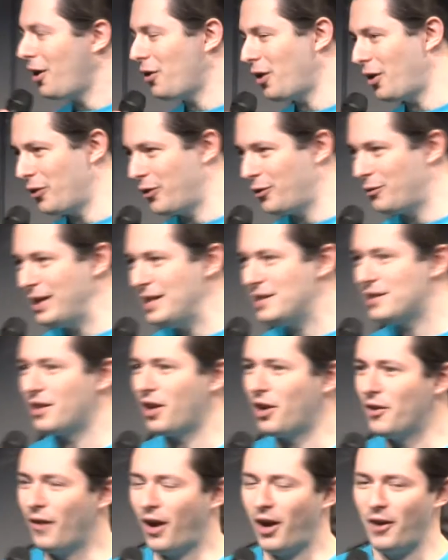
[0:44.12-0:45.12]
the reason
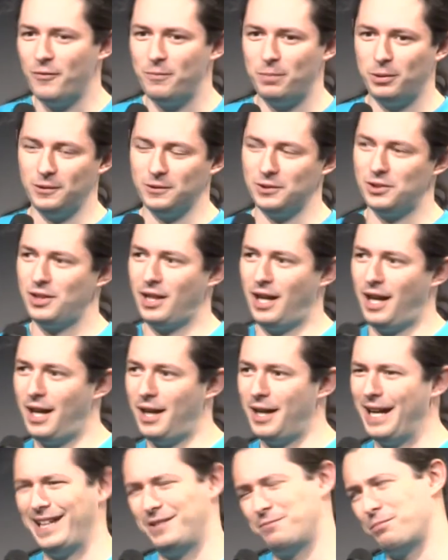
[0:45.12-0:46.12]
I've pulled,
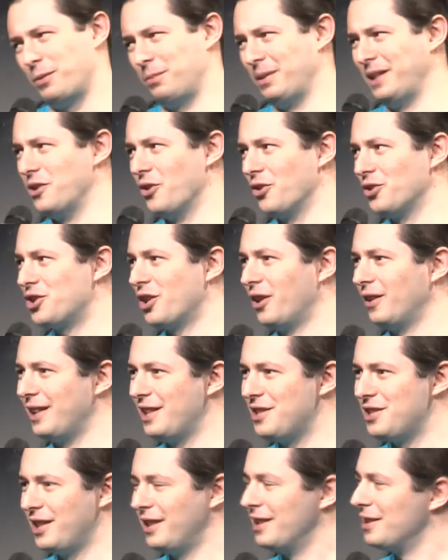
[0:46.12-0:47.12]
it's probably not Charlie
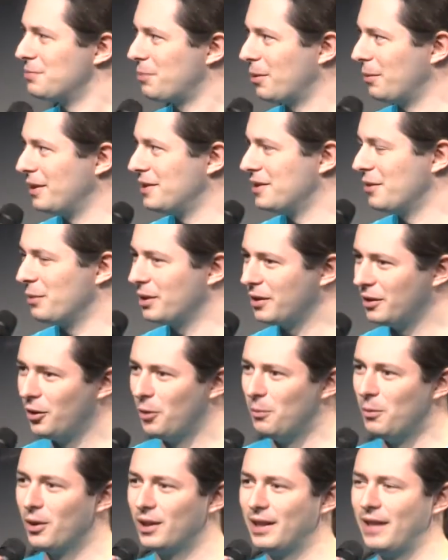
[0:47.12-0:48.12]
Sheen, it's probably someone a
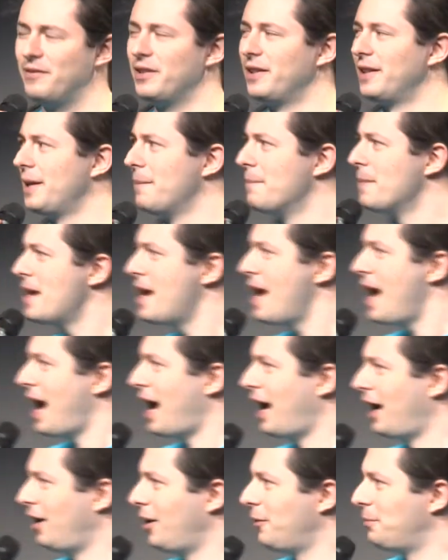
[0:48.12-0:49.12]
lot more clever than him,
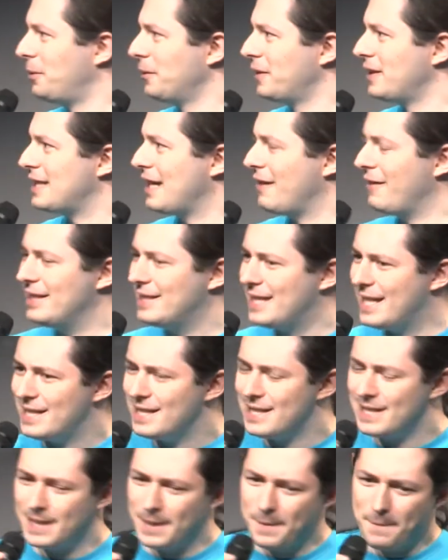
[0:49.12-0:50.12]
I've pulled this out,
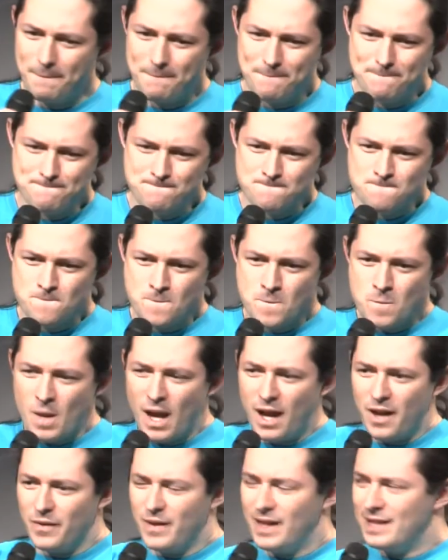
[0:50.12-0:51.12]
is
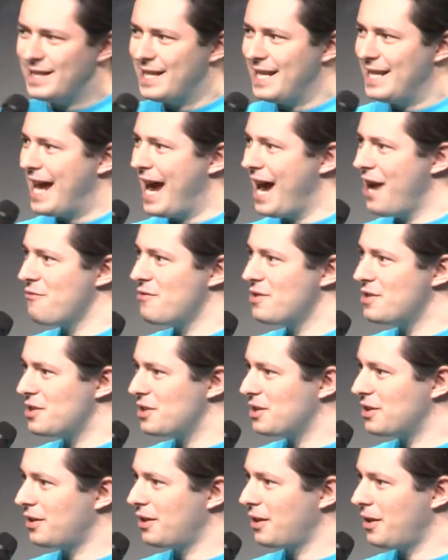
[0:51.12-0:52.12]
there's an
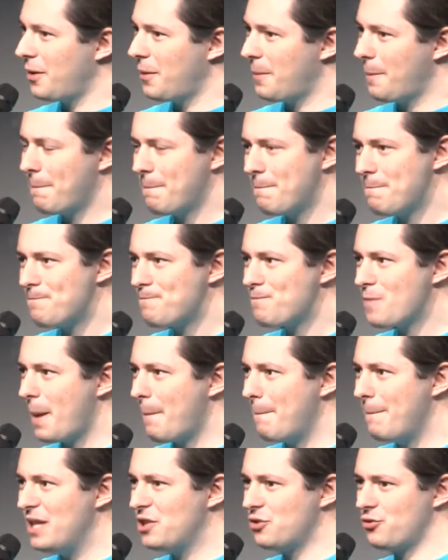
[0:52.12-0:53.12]
inherent
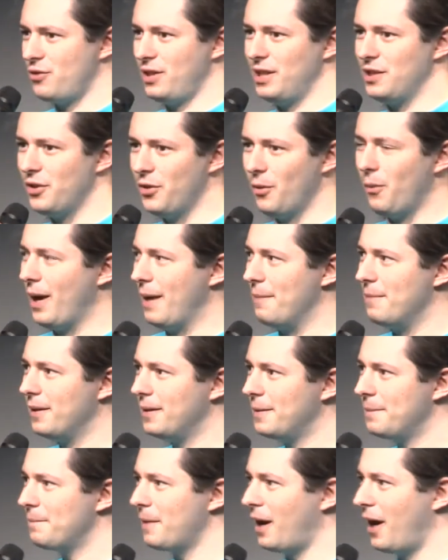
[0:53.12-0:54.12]
mystery to the web,
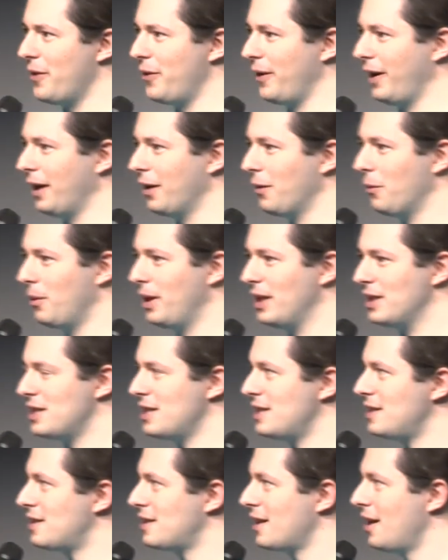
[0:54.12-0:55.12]
I think, which
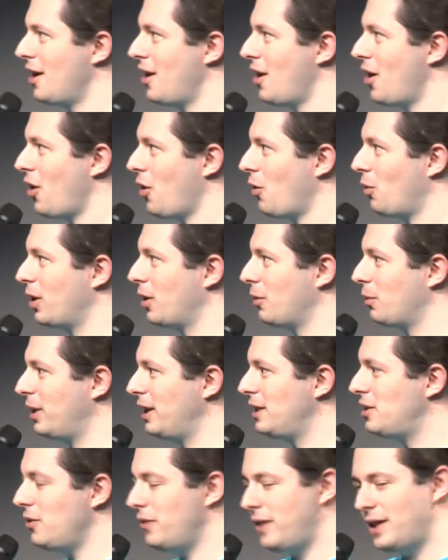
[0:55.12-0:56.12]
is
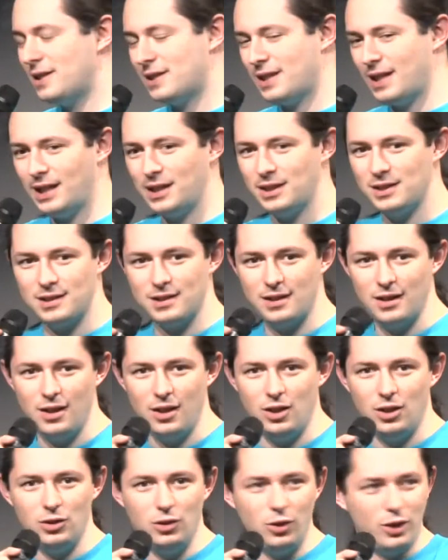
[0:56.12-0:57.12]
we do these things
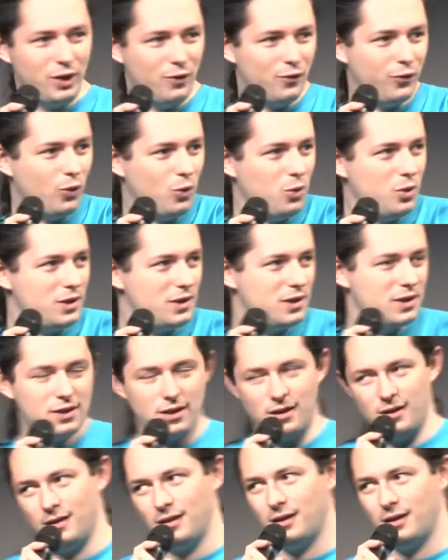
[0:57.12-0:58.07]
looking forwards,